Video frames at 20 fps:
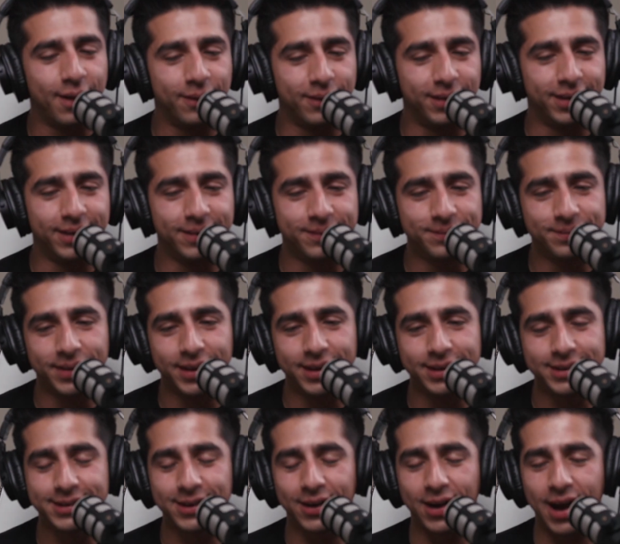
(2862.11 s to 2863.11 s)
will.
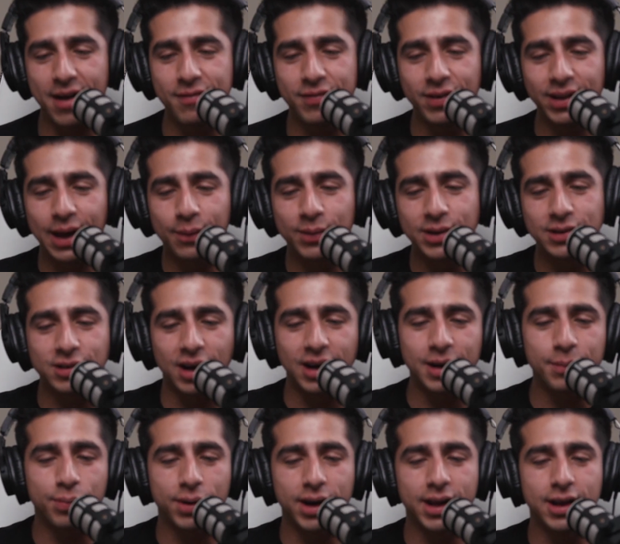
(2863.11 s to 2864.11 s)
So I feel like we
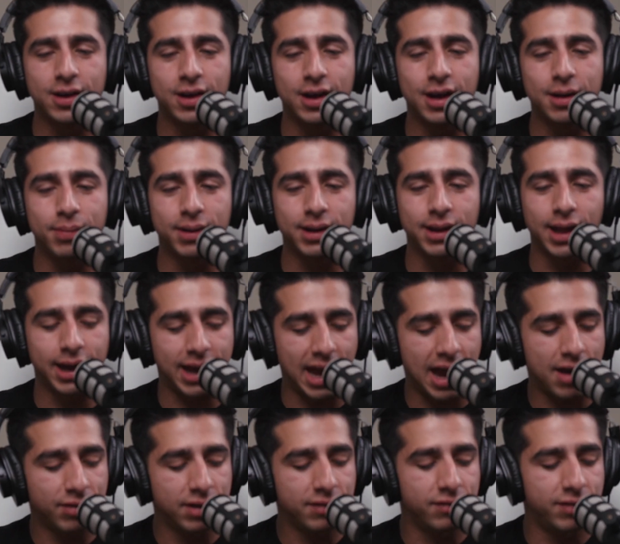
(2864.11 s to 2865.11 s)
started pretty good, but like
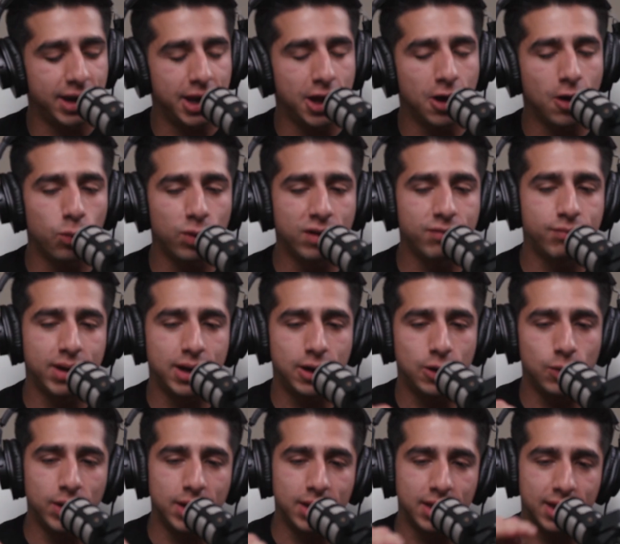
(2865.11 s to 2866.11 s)
every video we've been
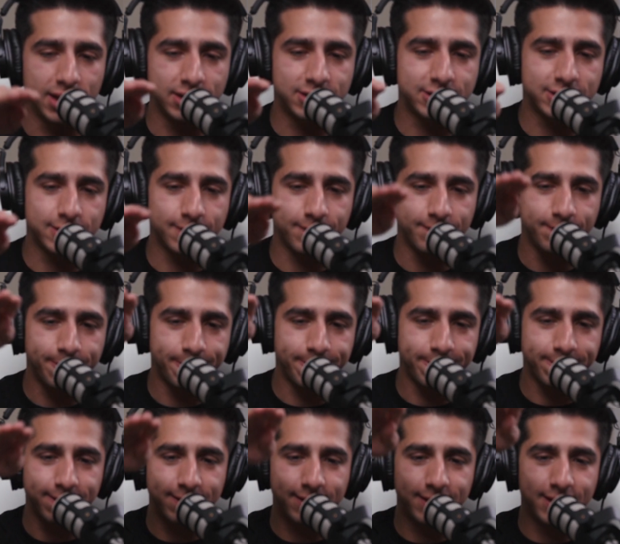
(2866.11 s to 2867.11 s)
doing this,
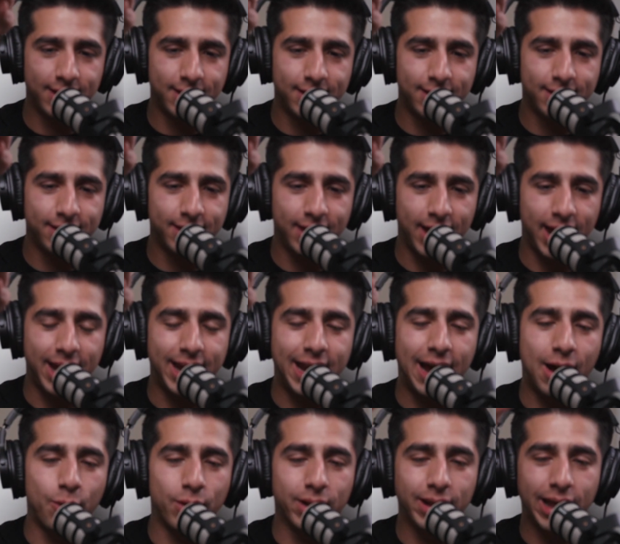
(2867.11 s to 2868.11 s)
and
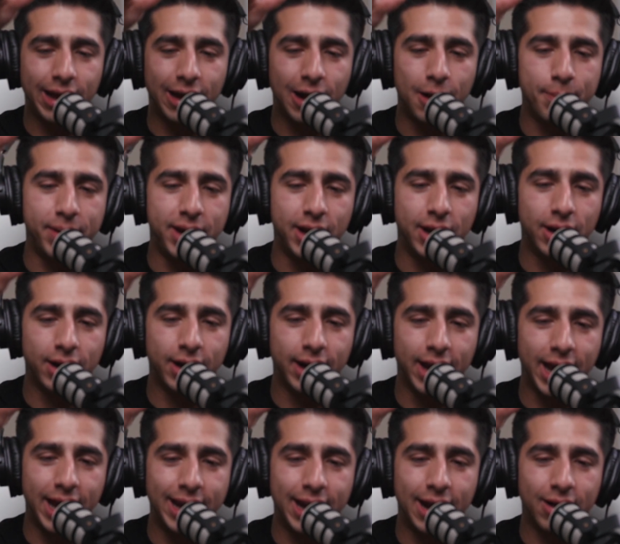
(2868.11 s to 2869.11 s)
now we're like up here,
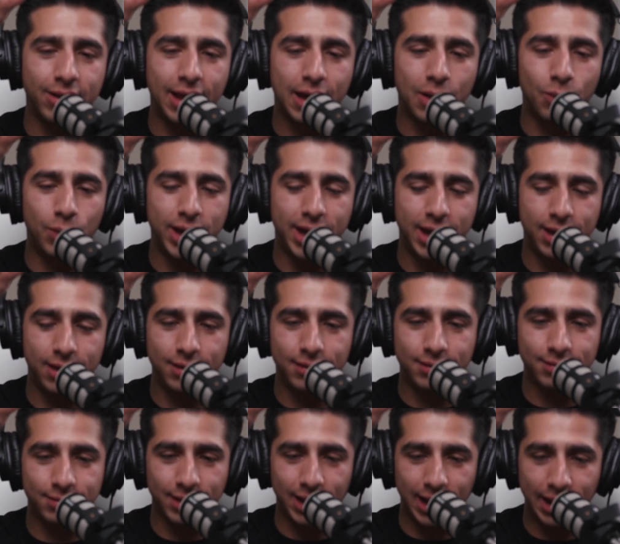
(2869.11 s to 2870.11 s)
and now like we
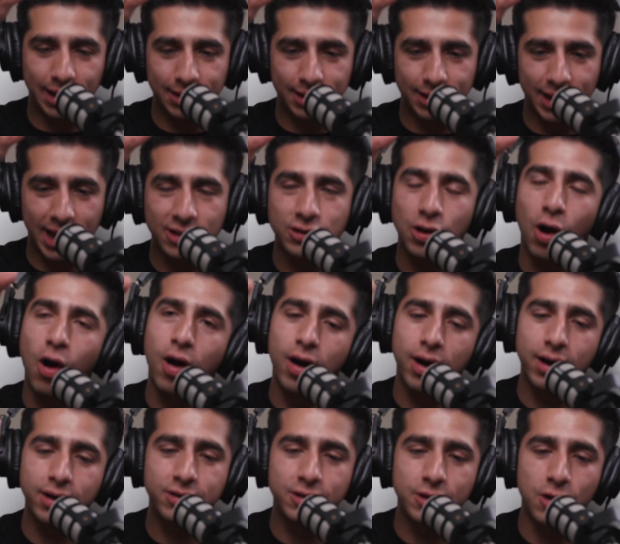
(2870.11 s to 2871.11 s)
like it's
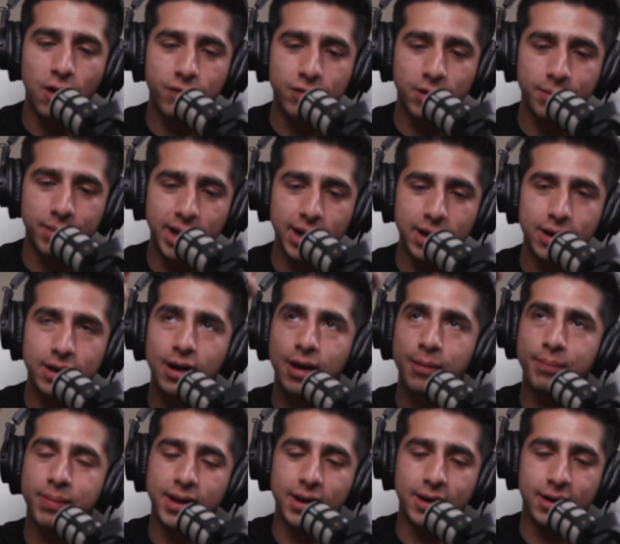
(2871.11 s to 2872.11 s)
hard to go from here
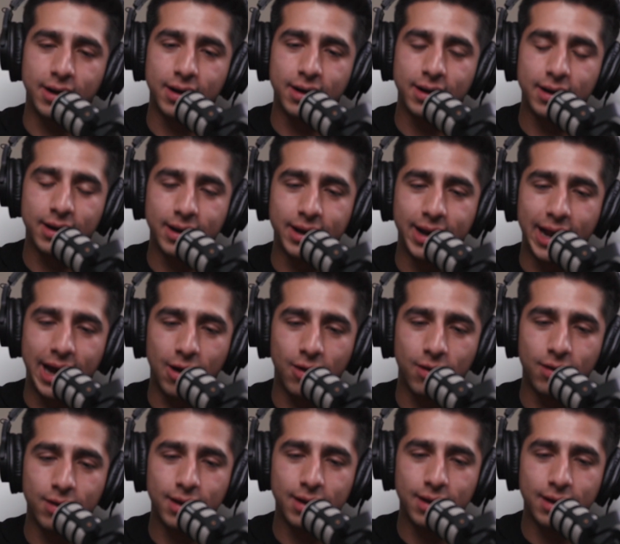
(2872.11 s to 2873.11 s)
up here
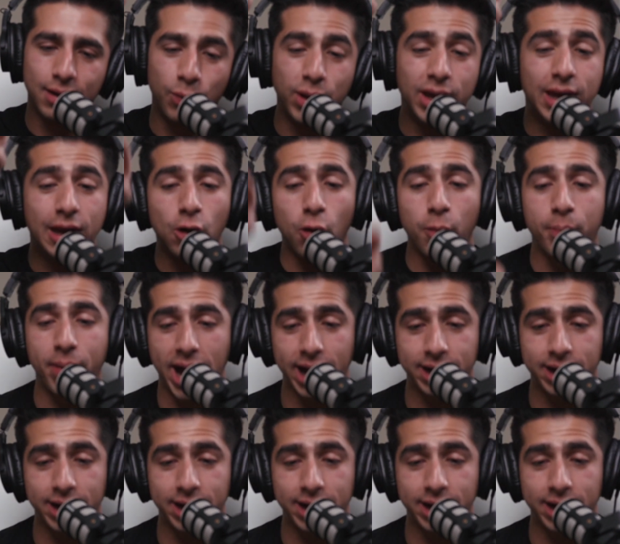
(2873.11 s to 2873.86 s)
now. We can go back